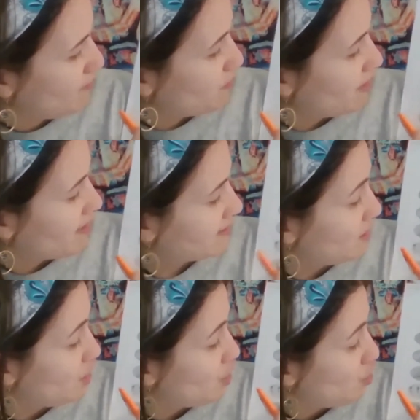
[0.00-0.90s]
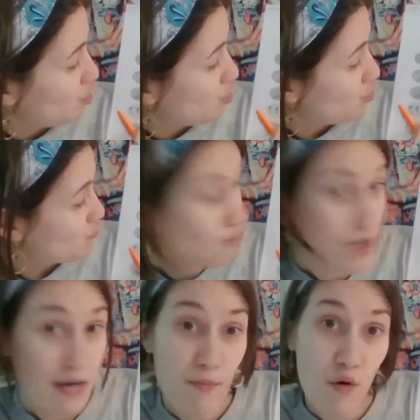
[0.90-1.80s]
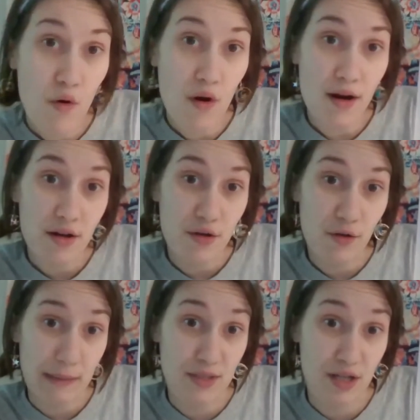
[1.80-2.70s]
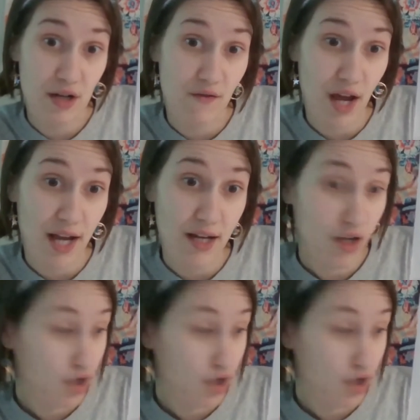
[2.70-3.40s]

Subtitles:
plus 3 more grapes on a vine.